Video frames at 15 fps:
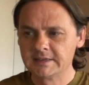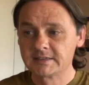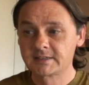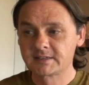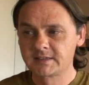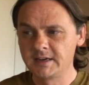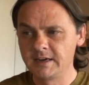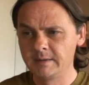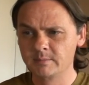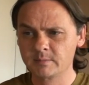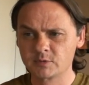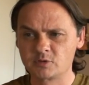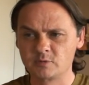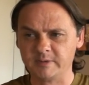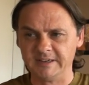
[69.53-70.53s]

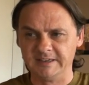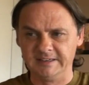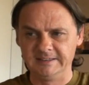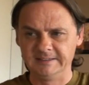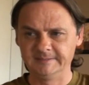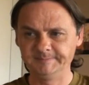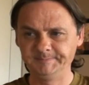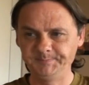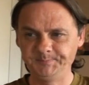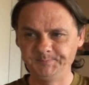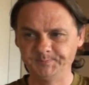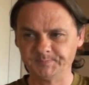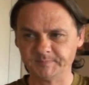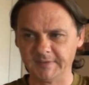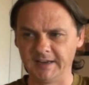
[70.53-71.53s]
seem to be
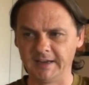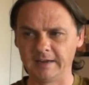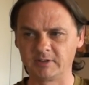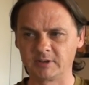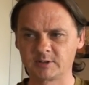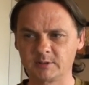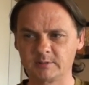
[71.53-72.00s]
having